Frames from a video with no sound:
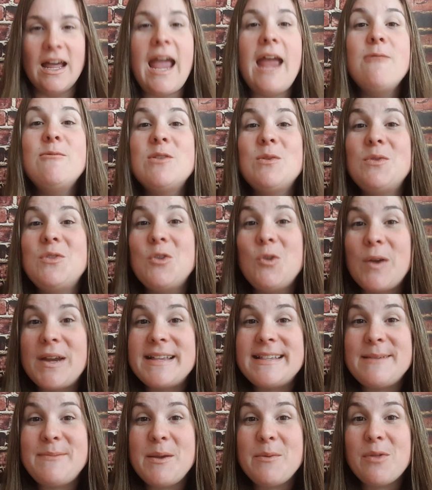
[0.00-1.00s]
I was one of the
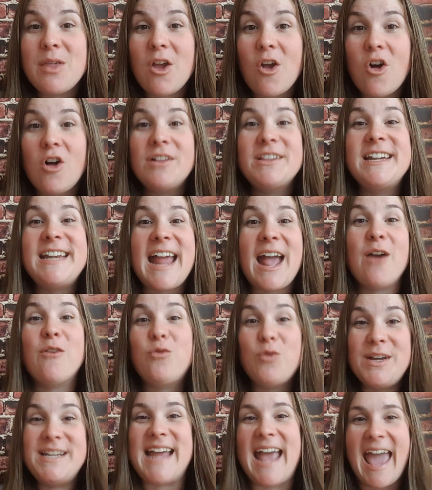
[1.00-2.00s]
crazy people that called in
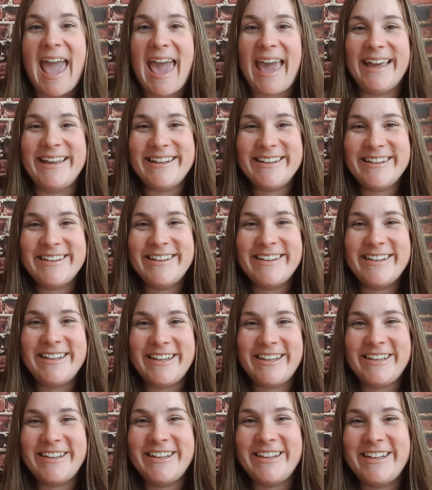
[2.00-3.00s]
every day
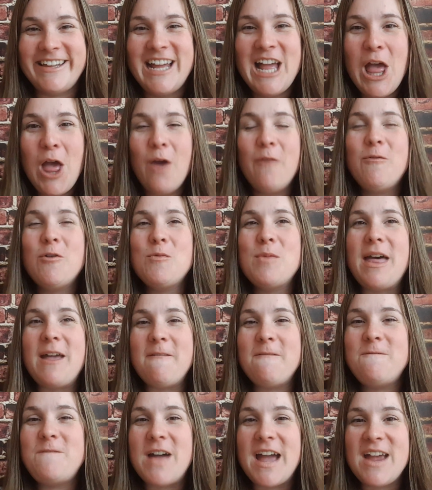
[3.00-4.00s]
for
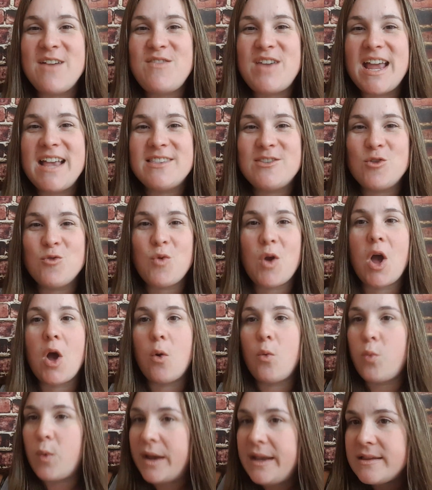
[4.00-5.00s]
like 5 days in a row.
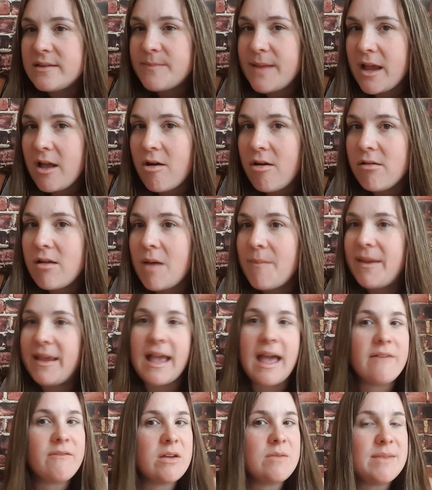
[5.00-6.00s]
When is my call coming?
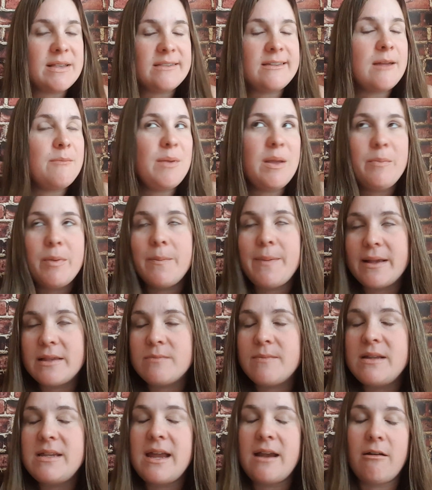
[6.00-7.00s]
Have I missed it? People
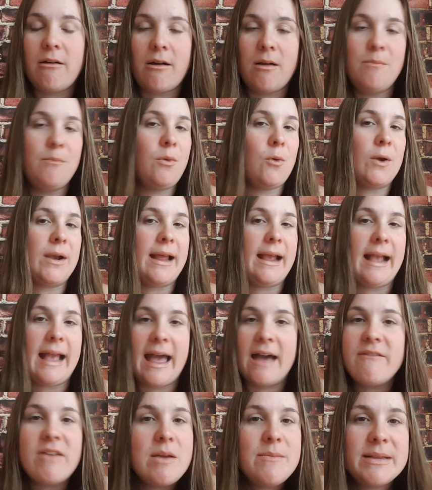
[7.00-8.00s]
passed my data onboarding.
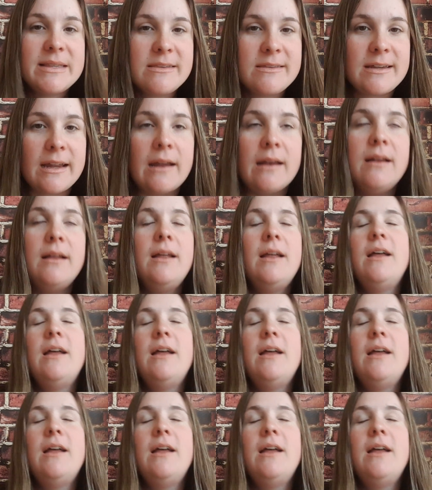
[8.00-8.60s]
Have I missed it?